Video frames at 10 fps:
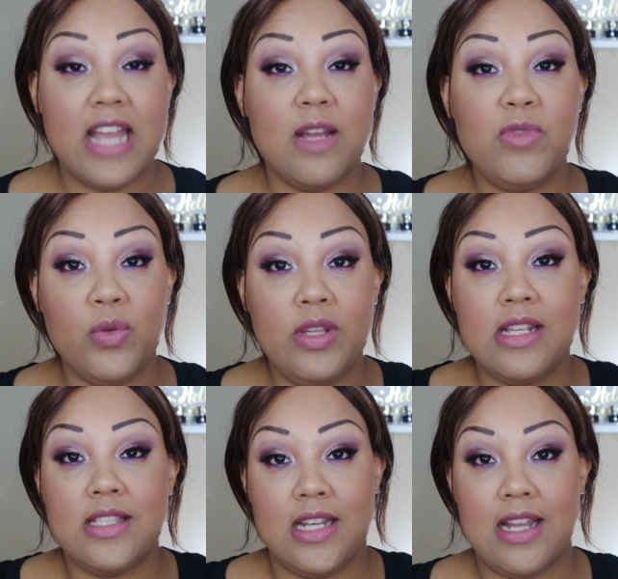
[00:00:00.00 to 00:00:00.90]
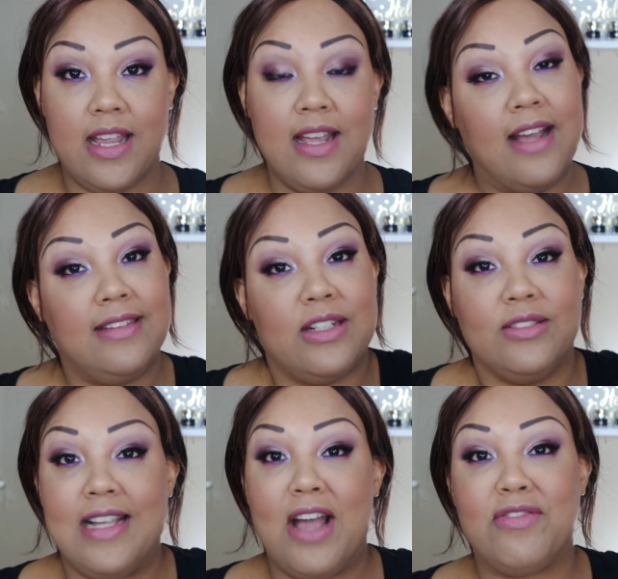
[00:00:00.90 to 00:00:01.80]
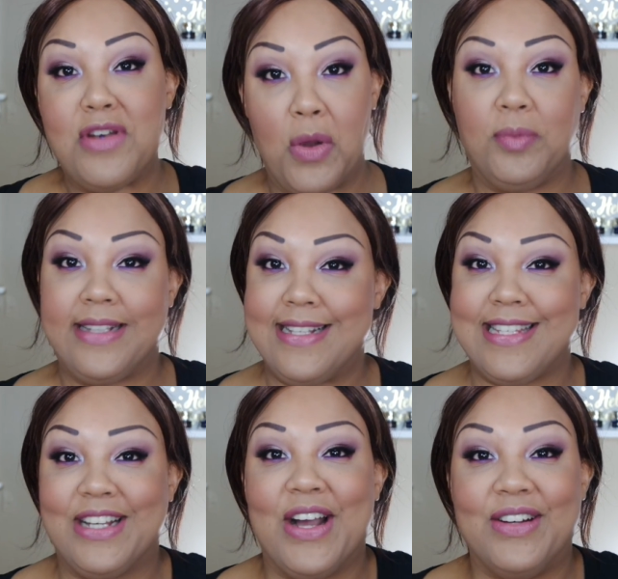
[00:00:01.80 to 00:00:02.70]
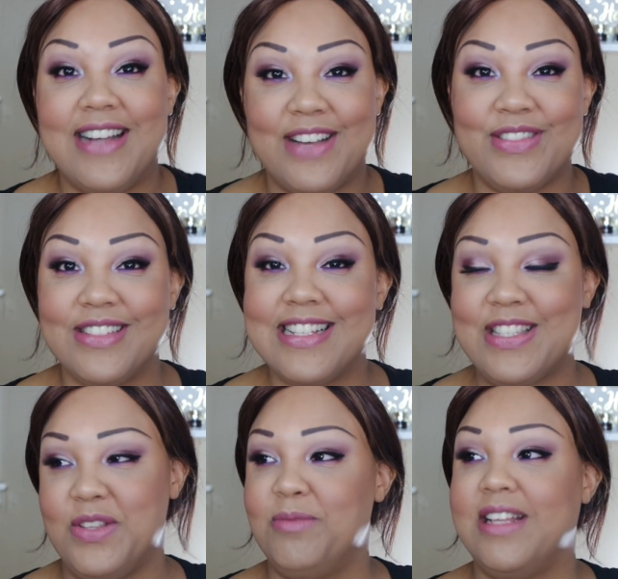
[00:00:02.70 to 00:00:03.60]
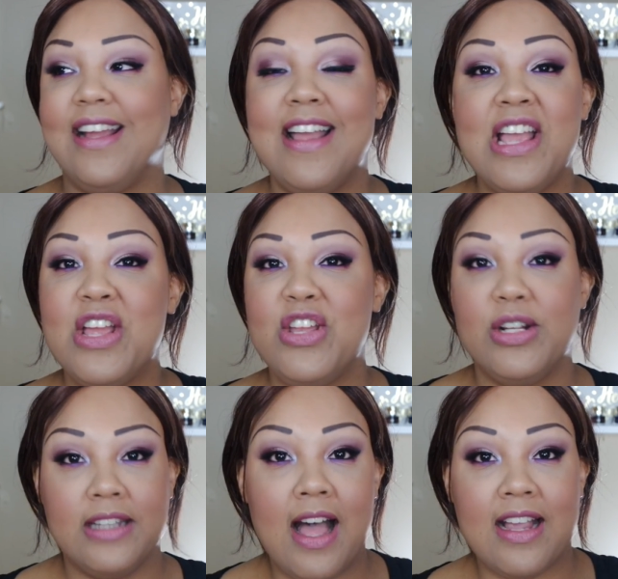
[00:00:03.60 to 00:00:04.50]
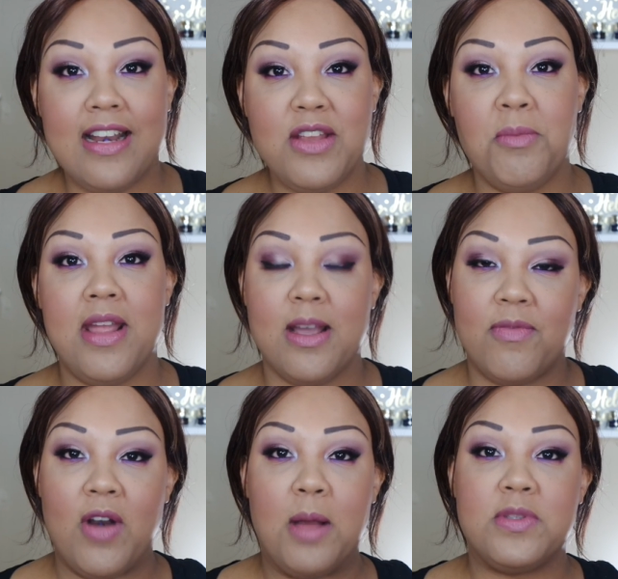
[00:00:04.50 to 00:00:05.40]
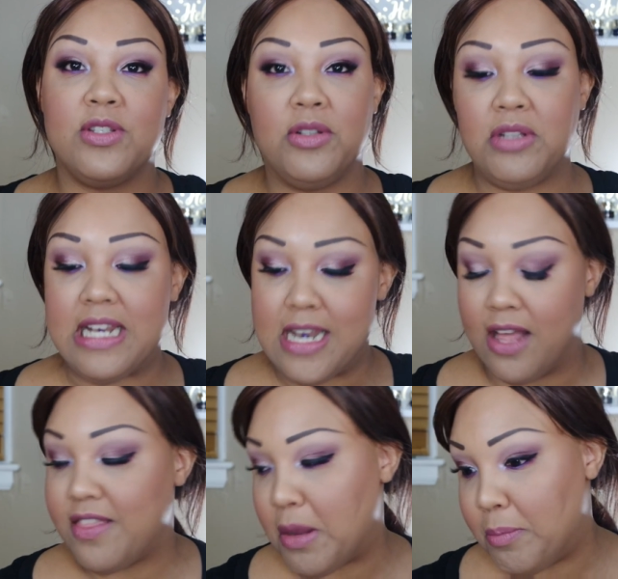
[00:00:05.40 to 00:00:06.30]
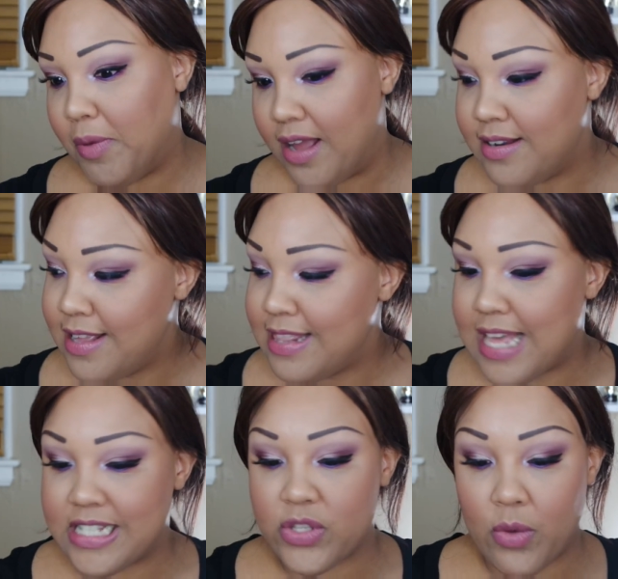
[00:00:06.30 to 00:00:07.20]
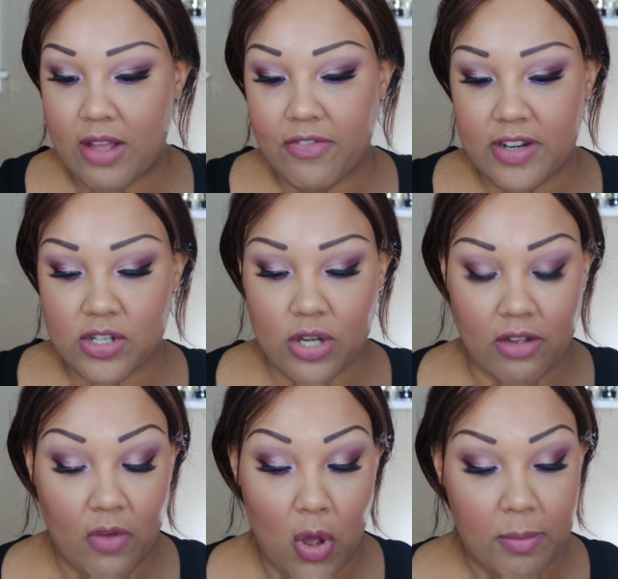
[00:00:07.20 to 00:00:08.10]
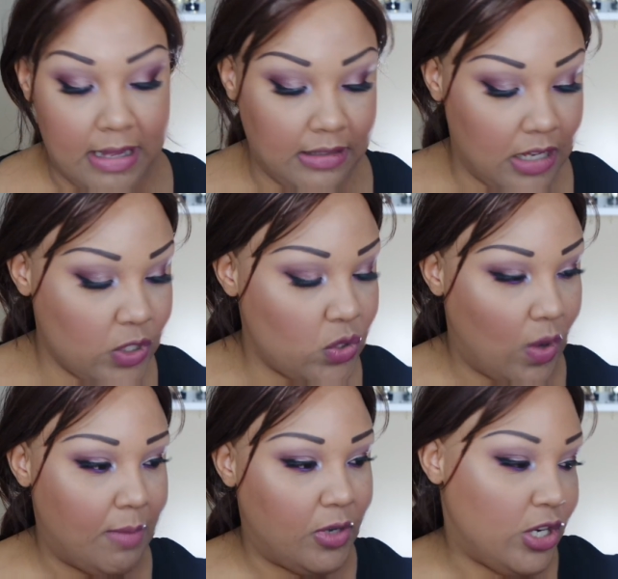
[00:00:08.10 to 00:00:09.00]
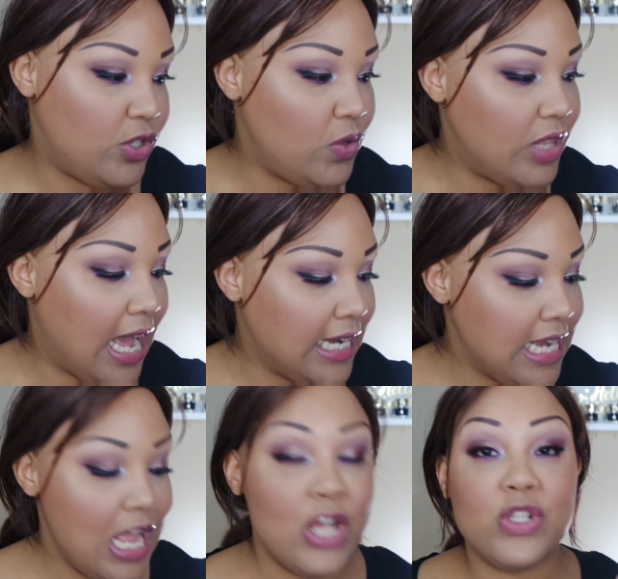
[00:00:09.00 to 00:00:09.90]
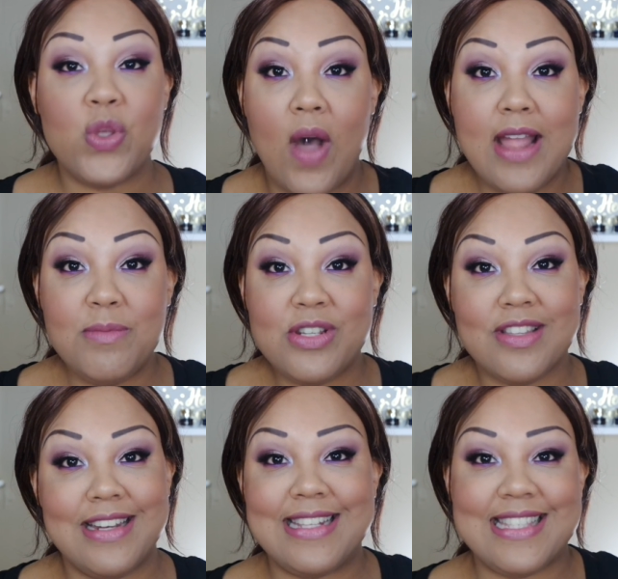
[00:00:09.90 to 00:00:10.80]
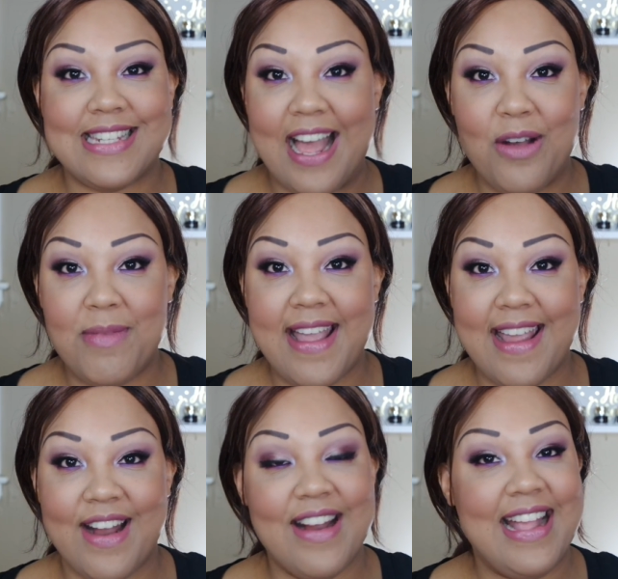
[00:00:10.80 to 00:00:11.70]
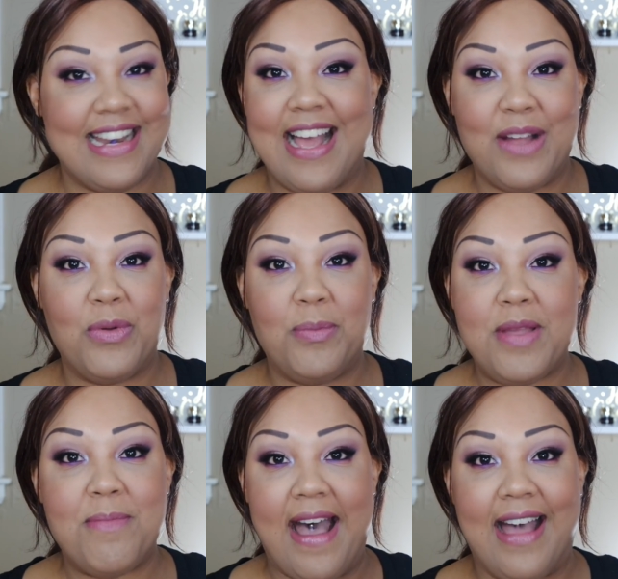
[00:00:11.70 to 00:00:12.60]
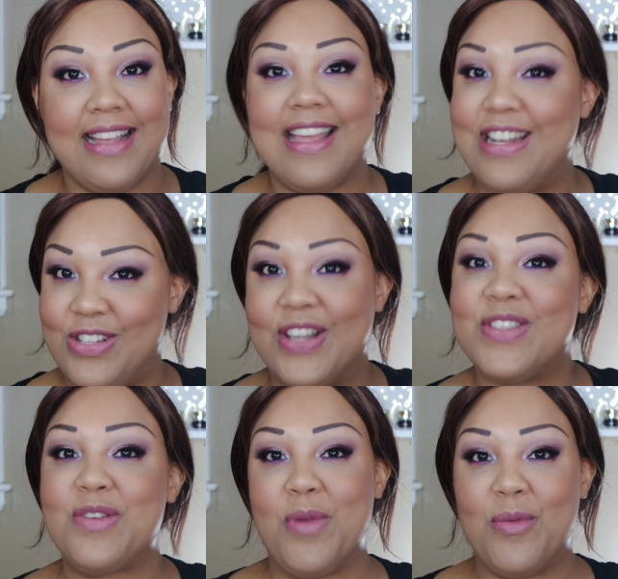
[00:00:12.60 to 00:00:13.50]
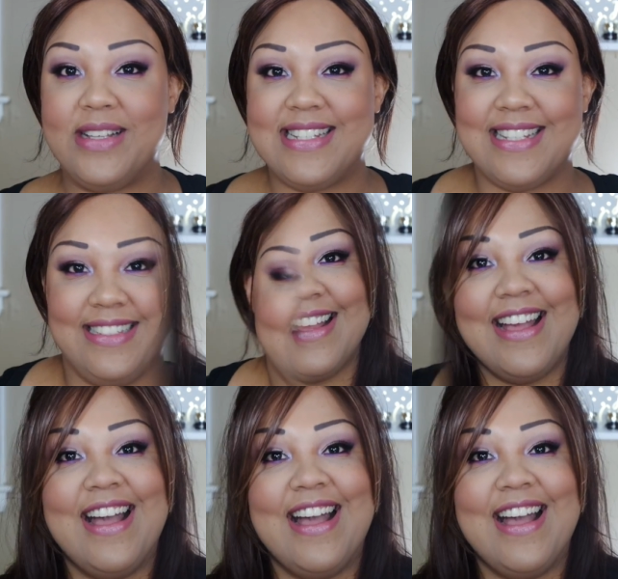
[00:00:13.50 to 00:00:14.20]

And I'm doing this at night. I literally have no place to go after this. So I'm like, you're locking in your makeup for absolutely nothing. But that's the way I finish off all my looks. So I'm going to do that. So I am just going to style my hair, and I will be back in just a moment.